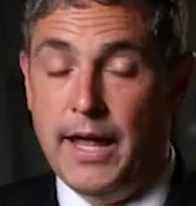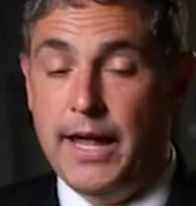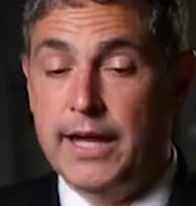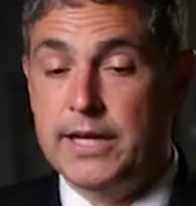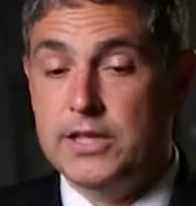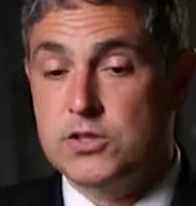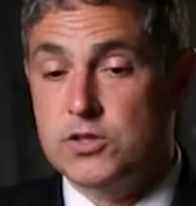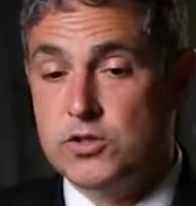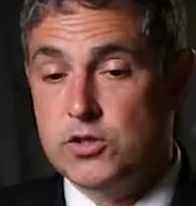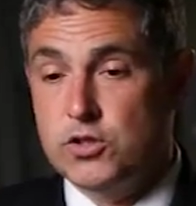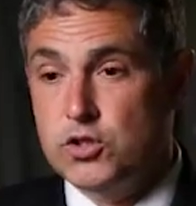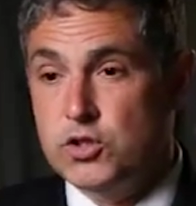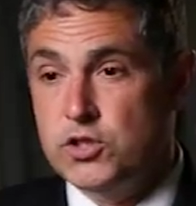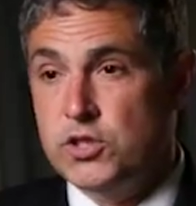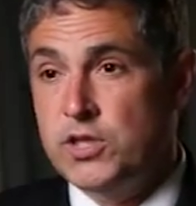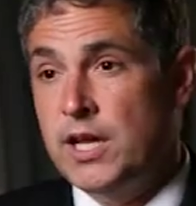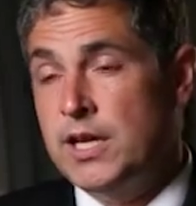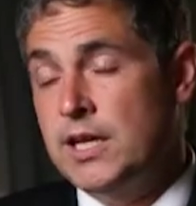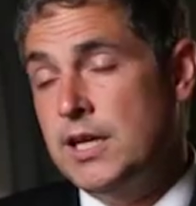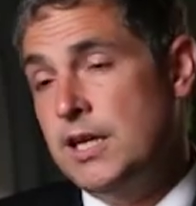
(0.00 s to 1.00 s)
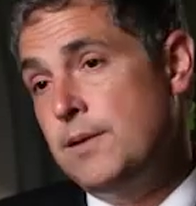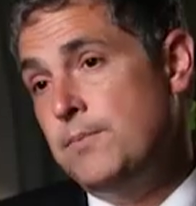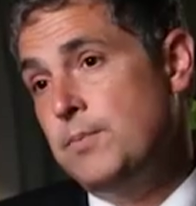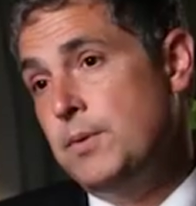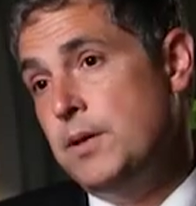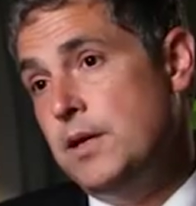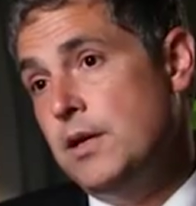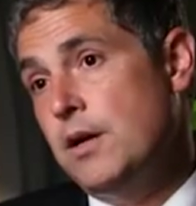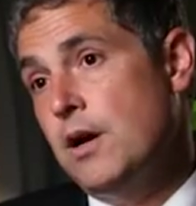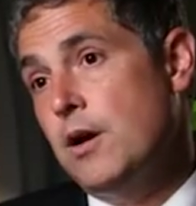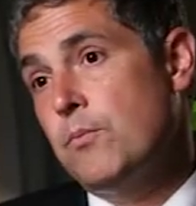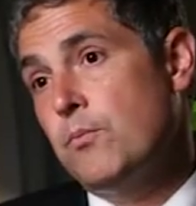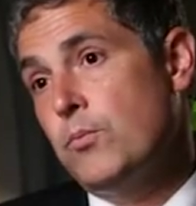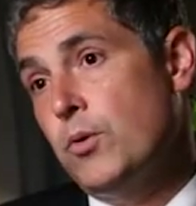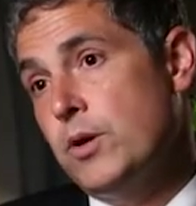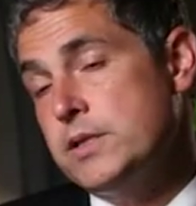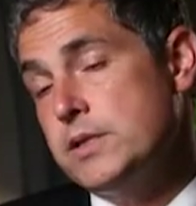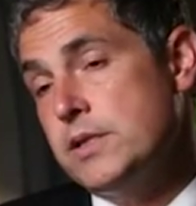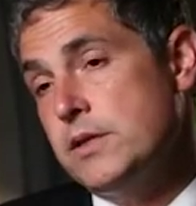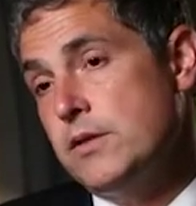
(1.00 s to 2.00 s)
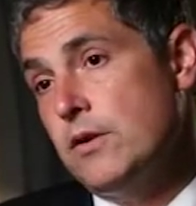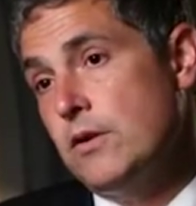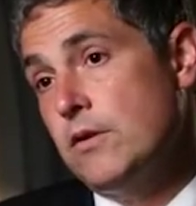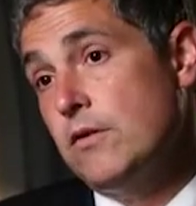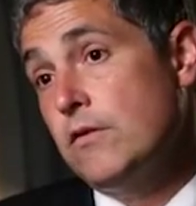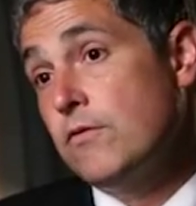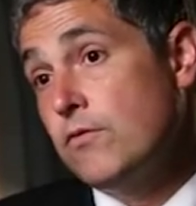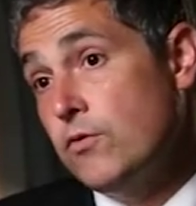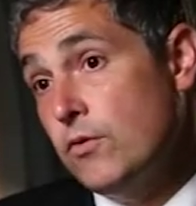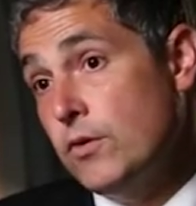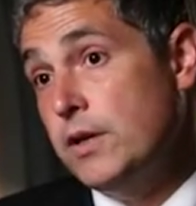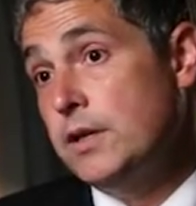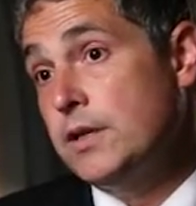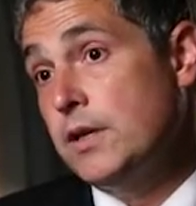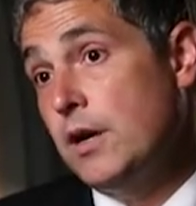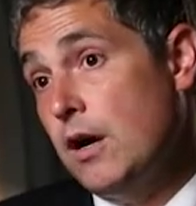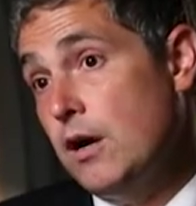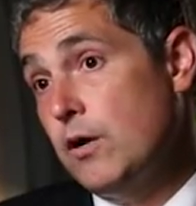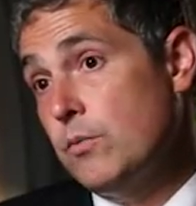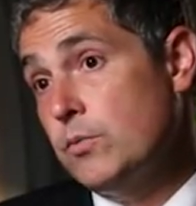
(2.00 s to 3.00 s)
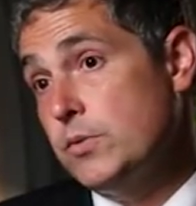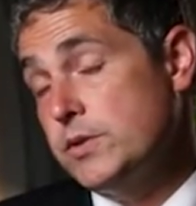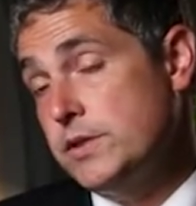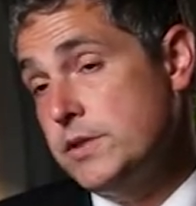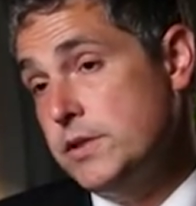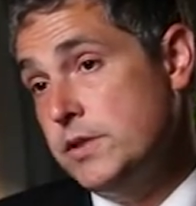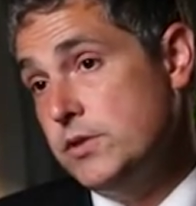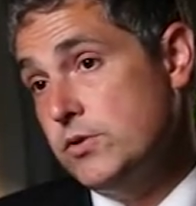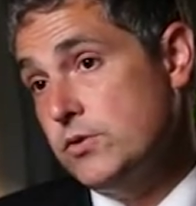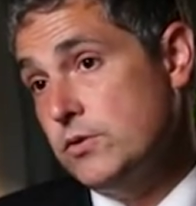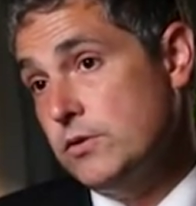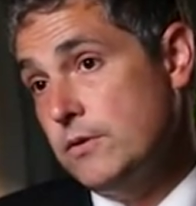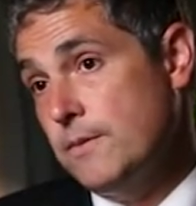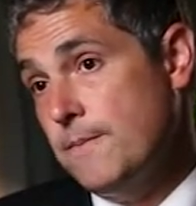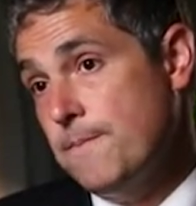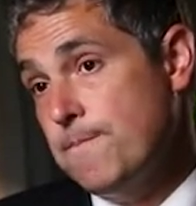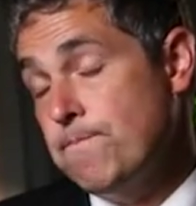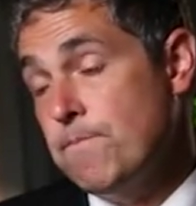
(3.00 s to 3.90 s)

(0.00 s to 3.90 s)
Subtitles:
a surgeon and EP are present there for the entire procedure.